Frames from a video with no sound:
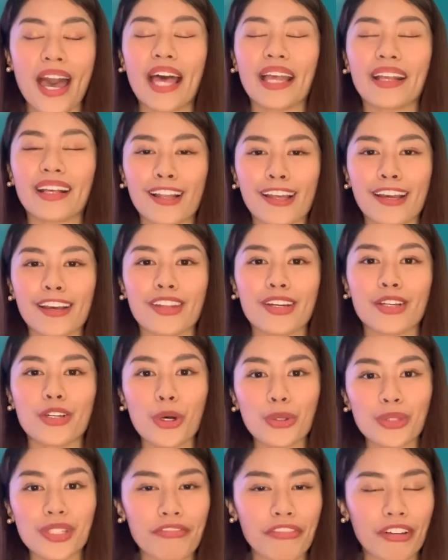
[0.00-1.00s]
and click the
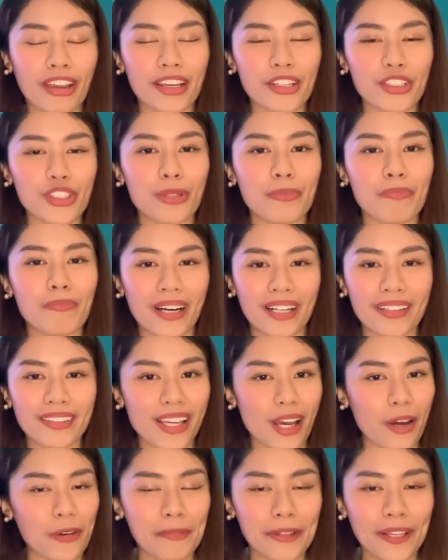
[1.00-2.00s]
notification bell
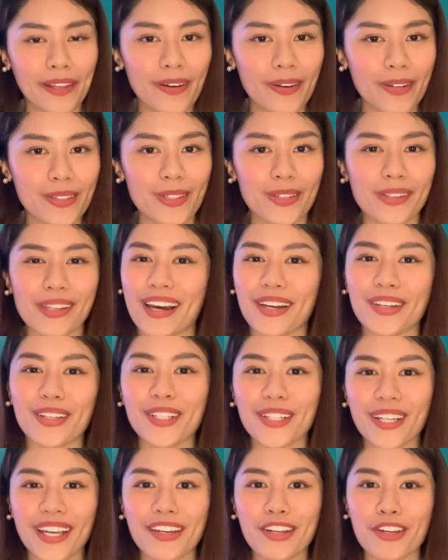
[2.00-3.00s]
down below so that
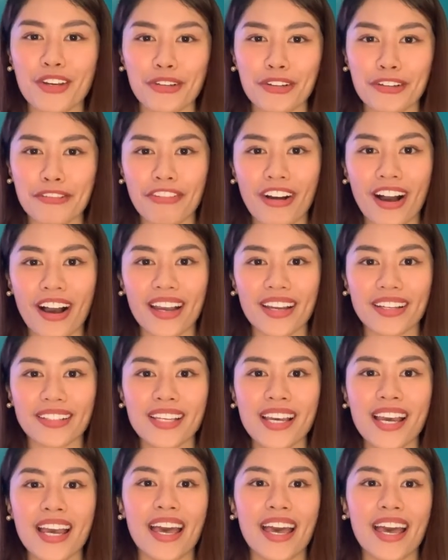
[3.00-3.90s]
you get notified